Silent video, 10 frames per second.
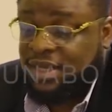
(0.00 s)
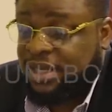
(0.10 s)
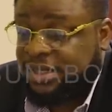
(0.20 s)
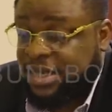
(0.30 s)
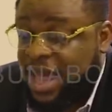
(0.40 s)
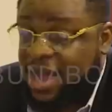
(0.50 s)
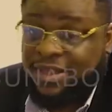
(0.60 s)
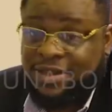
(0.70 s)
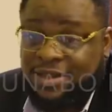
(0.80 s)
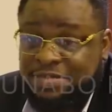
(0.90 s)
It's
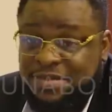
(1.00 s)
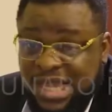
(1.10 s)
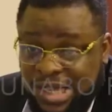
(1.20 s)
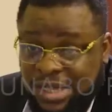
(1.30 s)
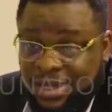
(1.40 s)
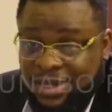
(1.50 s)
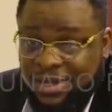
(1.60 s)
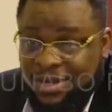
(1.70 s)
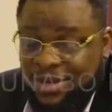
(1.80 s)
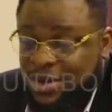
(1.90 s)
either me
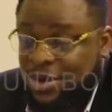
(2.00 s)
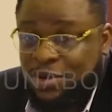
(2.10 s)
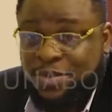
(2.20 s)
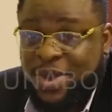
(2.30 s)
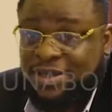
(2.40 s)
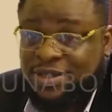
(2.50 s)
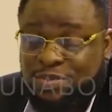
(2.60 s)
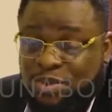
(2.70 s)
or your master's